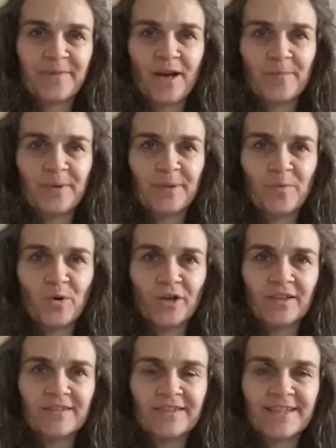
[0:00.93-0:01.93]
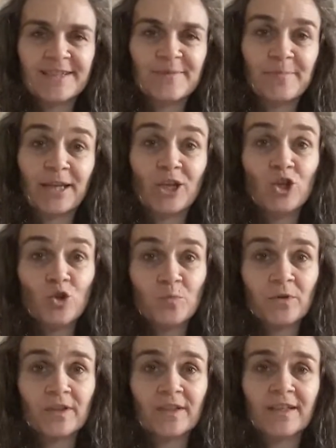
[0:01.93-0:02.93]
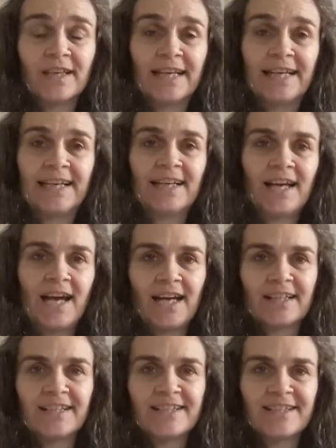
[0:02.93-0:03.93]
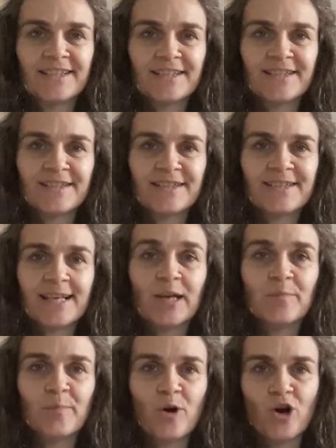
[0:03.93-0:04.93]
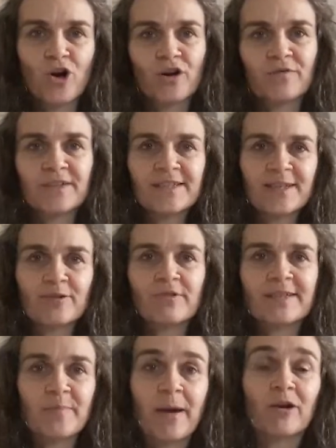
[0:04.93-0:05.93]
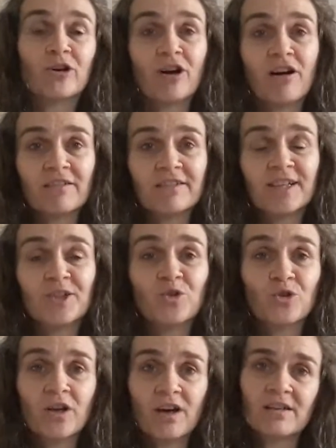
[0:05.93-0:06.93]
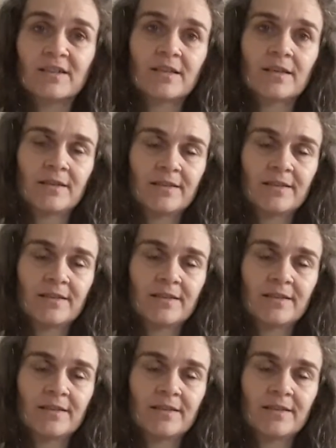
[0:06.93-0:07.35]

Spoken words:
I'm Pip Waller and this is Being Human. And this is the second part of the series about gardening your gut.